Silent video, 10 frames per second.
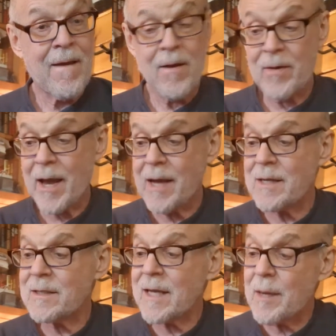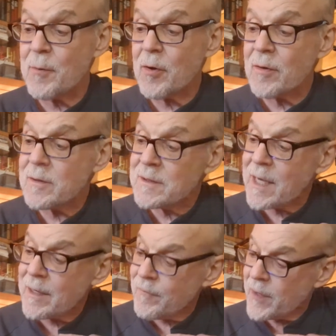Okay, you just keep your
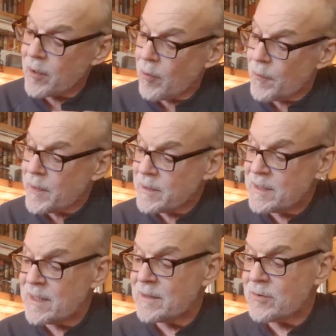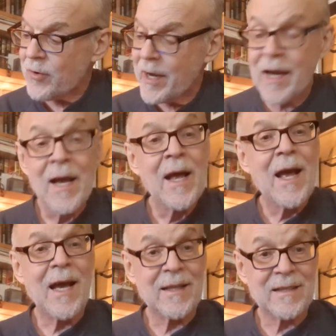second finger on the D string
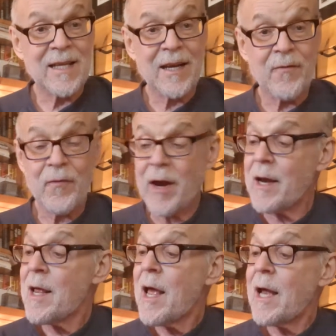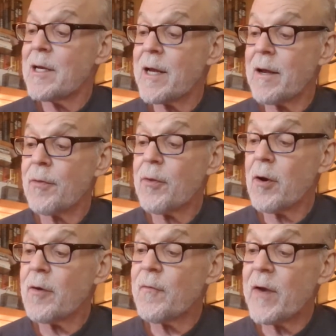at the second fret, and you take your
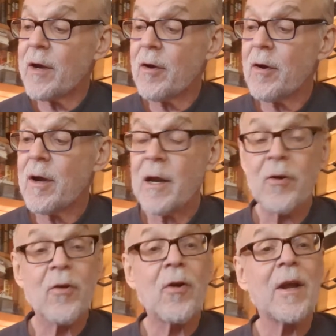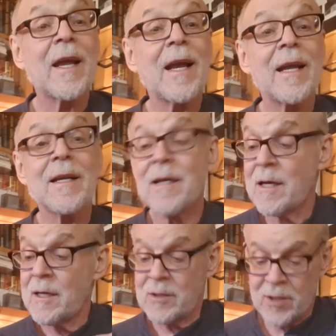third finger and you're going to get it
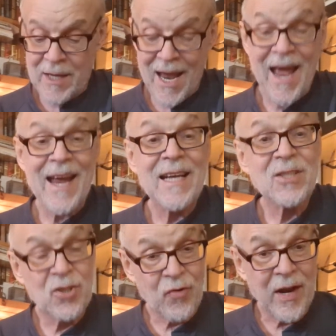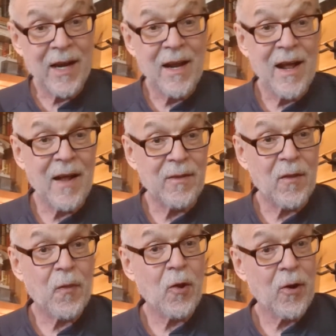to the A string at the
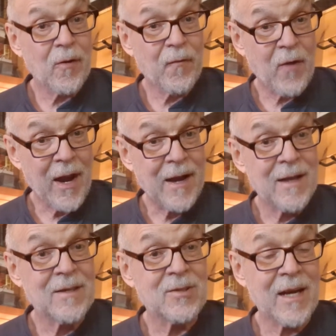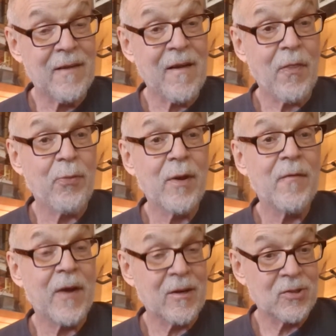third fret. So now you've got 3
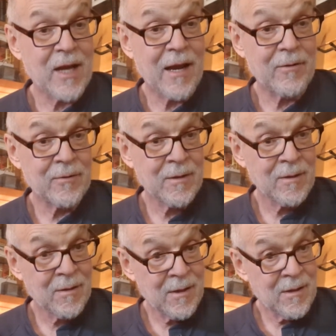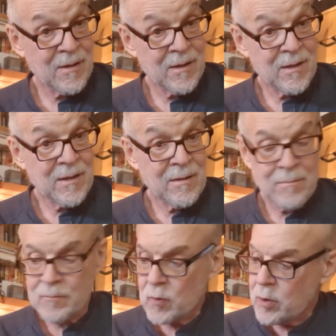fingers down.
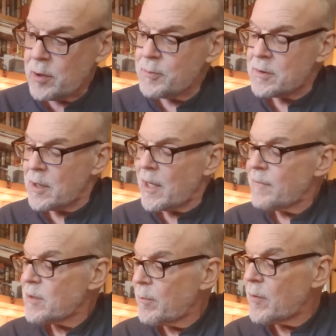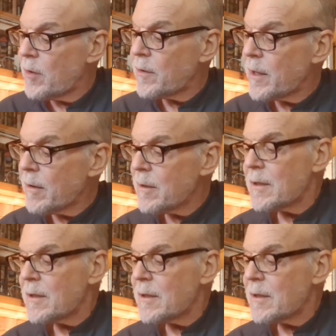Whoops, I have something wrong there.